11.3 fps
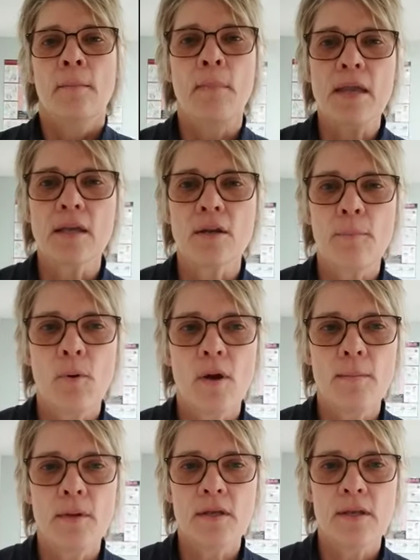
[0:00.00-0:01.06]
Make an
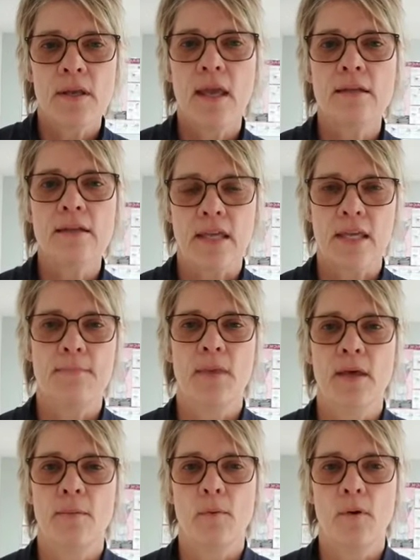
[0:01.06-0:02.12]
appointment and keep
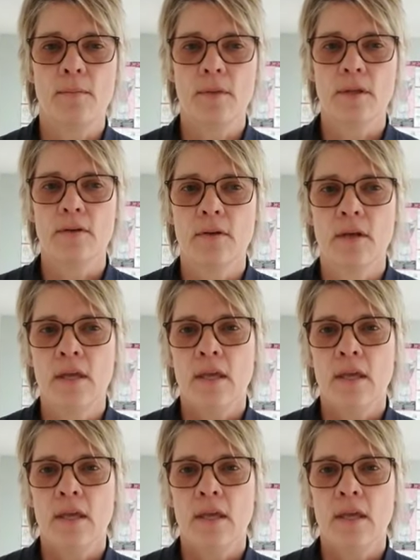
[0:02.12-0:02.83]
that appointment.